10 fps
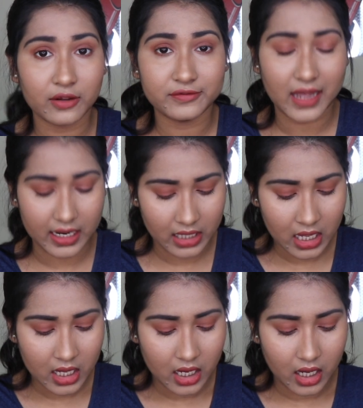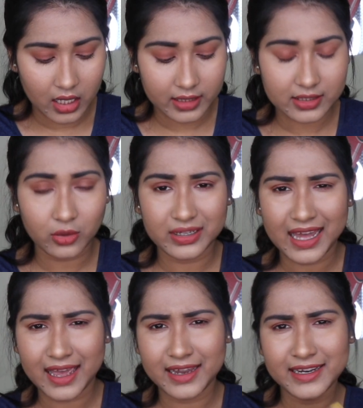all of that. So it
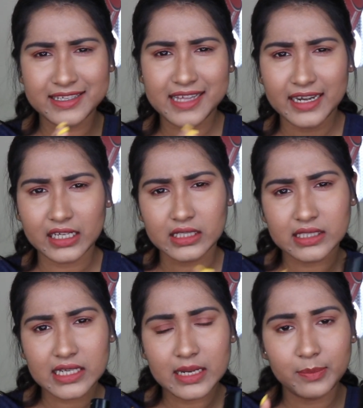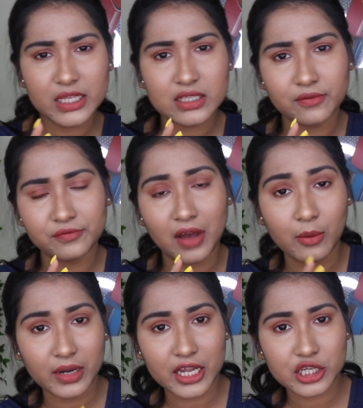is that Conceal Plus
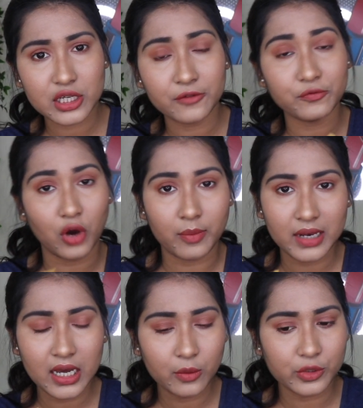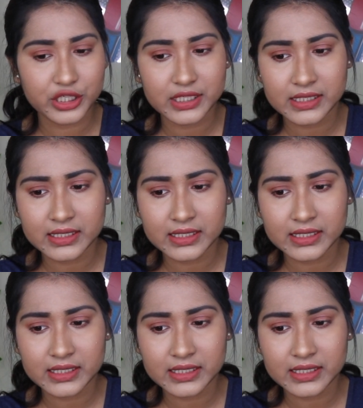Foundation formula, which